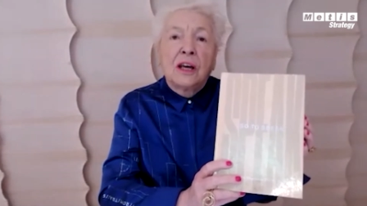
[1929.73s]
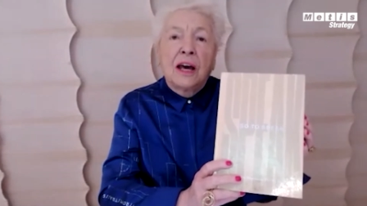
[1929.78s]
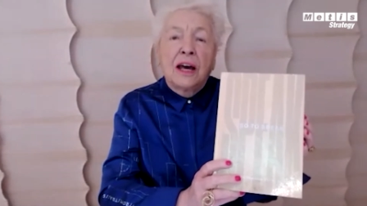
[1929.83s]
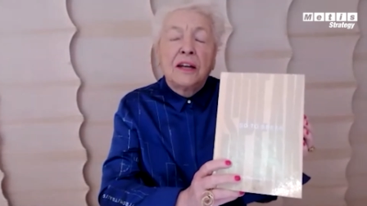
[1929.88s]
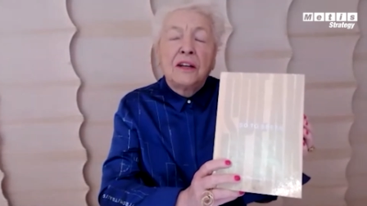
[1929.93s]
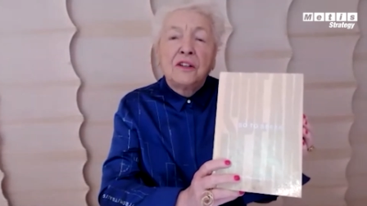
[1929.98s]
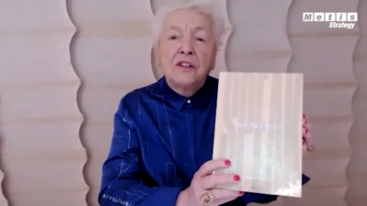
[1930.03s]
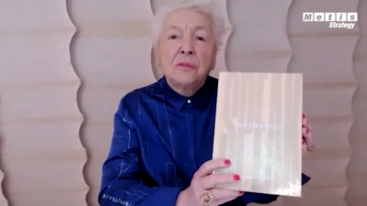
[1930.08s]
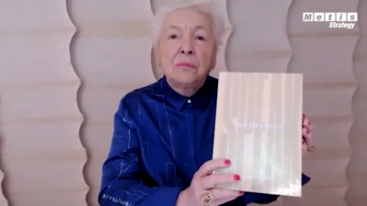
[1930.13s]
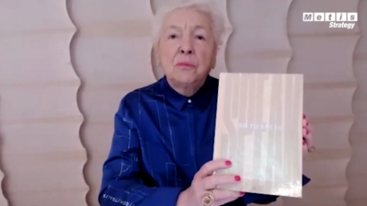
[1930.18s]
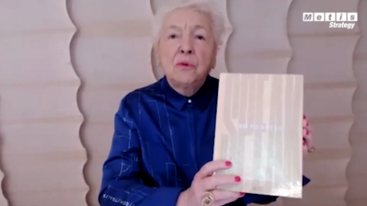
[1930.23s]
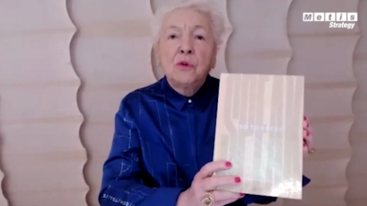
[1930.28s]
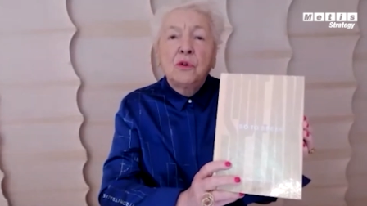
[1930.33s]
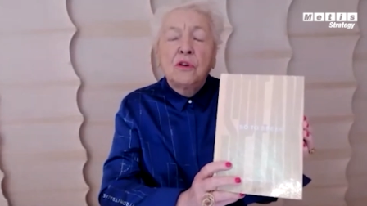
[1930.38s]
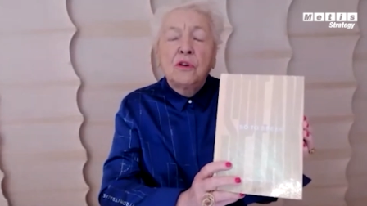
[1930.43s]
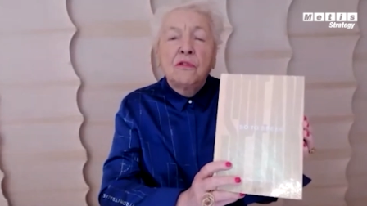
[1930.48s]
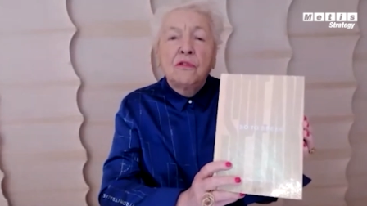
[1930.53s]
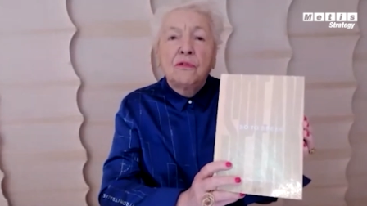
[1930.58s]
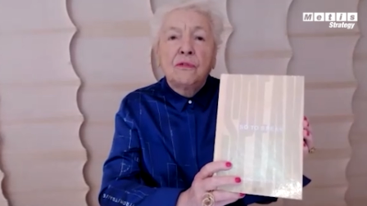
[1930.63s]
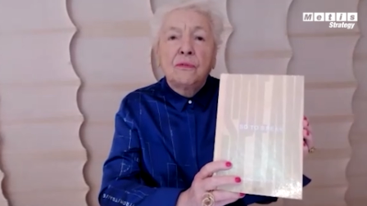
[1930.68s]
and it's a
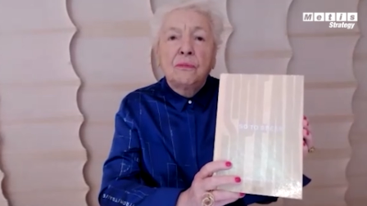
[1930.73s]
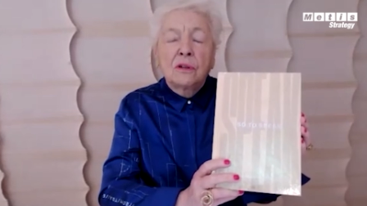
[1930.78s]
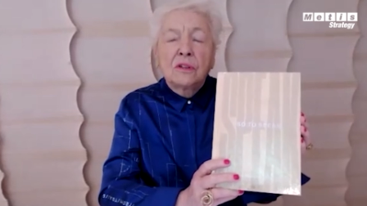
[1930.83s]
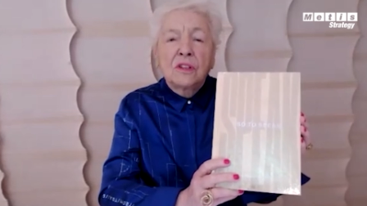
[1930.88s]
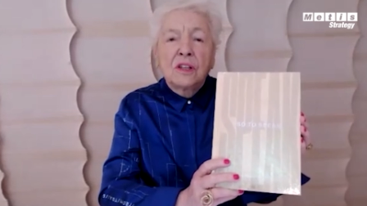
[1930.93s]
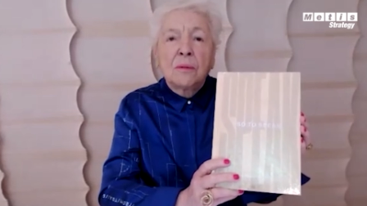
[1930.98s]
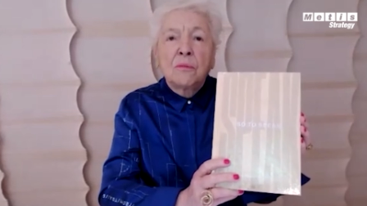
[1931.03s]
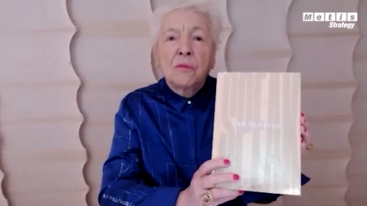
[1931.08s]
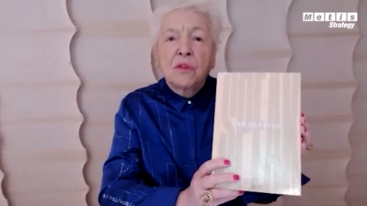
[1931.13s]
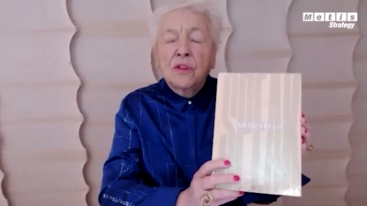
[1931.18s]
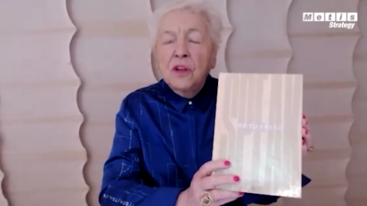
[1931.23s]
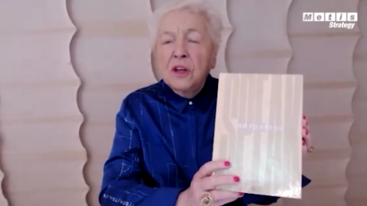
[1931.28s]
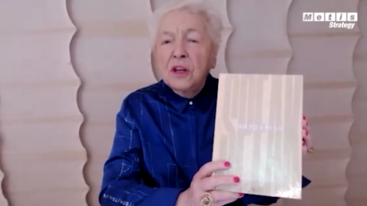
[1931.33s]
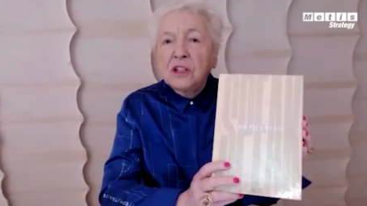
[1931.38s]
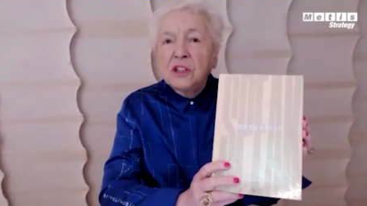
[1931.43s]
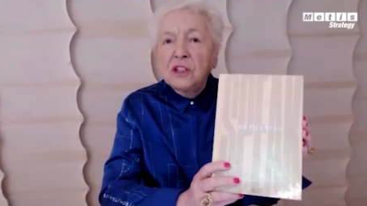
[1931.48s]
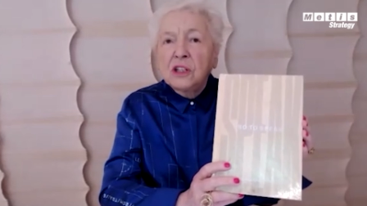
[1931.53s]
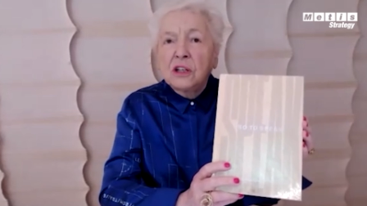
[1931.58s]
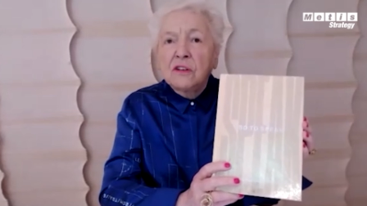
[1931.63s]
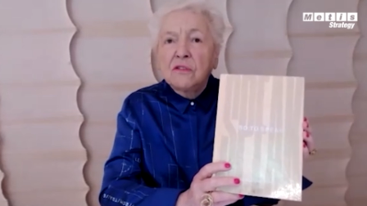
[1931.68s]
book of some
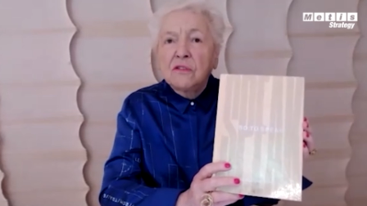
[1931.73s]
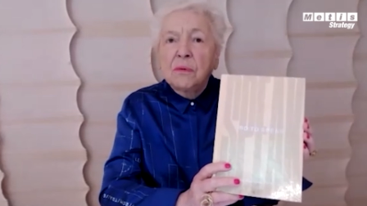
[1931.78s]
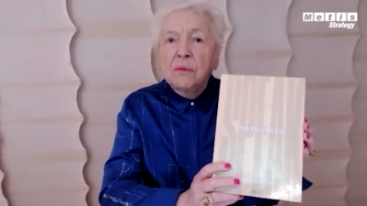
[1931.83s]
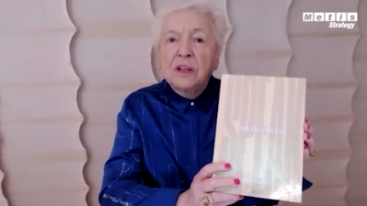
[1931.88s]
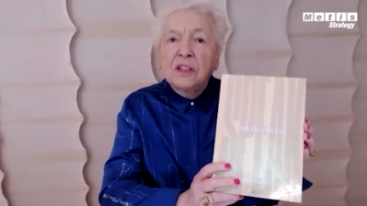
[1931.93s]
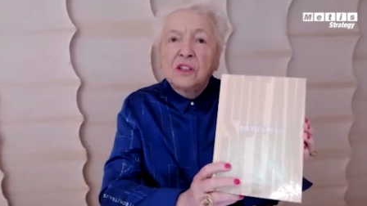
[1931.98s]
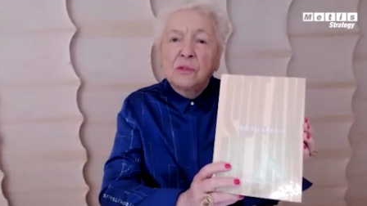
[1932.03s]
30 of my